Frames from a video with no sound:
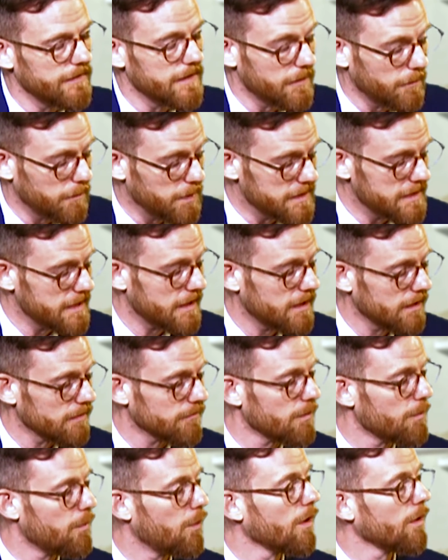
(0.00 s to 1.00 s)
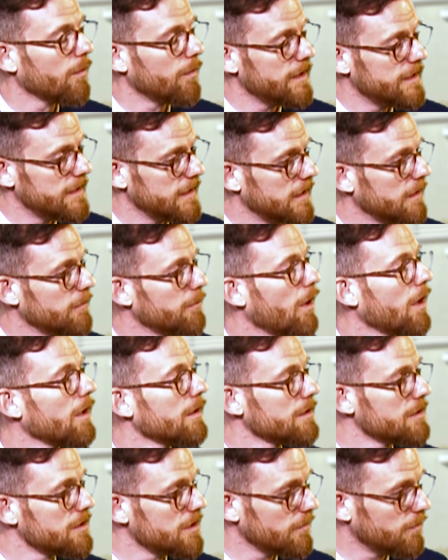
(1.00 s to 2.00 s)
this particular report we did in
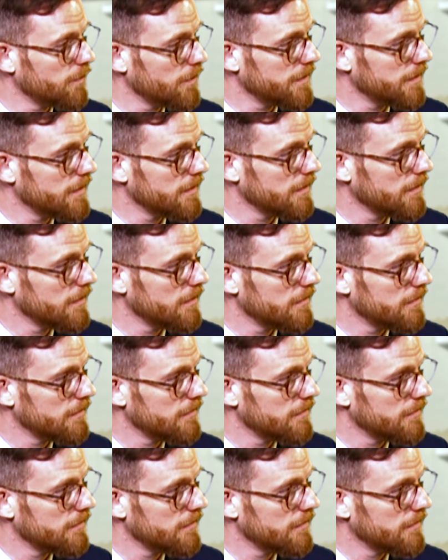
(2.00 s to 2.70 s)
partnership with the